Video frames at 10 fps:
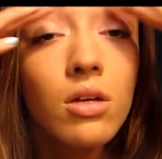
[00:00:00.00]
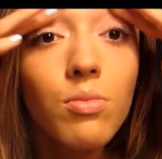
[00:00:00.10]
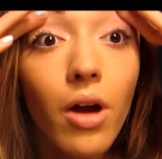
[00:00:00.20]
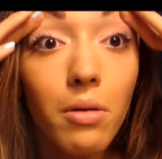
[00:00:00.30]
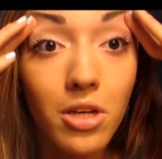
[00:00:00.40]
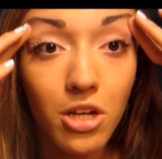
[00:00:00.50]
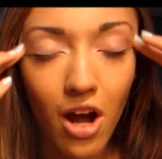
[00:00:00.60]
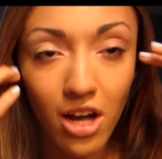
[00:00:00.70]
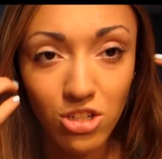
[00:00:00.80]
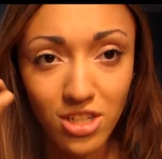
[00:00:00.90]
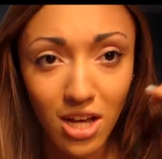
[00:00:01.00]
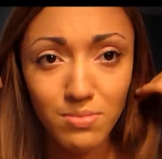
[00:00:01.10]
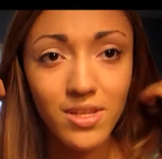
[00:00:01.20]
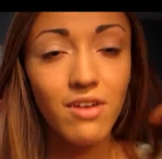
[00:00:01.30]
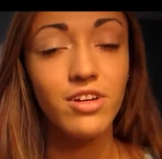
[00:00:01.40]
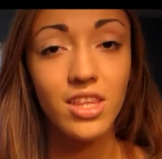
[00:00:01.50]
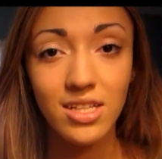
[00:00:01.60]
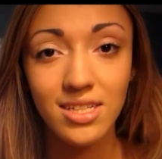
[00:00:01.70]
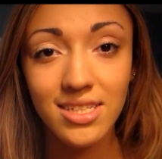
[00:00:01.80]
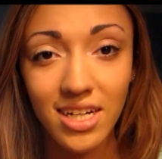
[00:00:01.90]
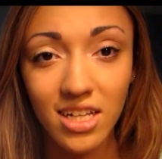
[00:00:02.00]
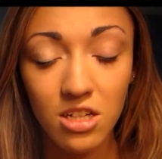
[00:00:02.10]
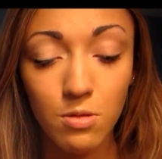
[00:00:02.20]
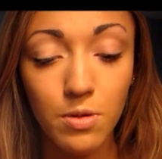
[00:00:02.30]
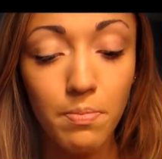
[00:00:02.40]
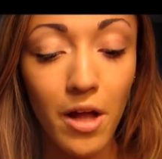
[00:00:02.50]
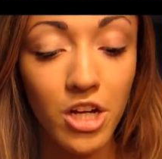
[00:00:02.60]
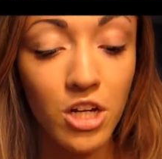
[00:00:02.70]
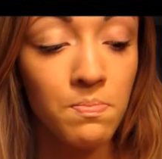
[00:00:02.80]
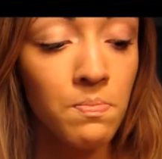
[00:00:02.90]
Priming your eye just helps everything to stick a little bit better.